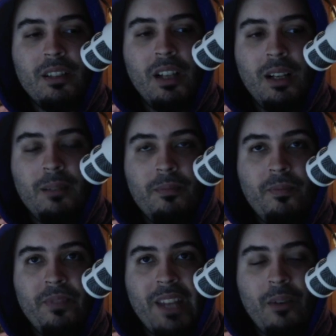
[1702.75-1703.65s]

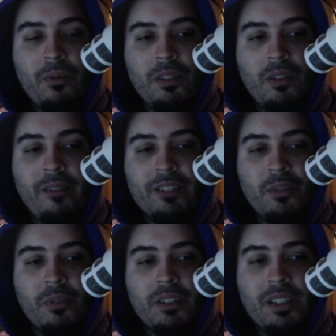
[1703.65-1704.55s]
that obviously
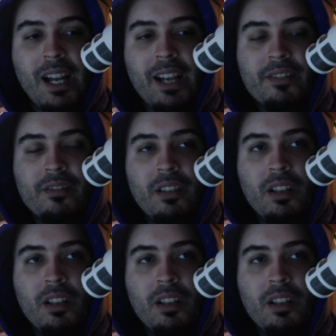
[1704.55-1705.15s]
weren't guys,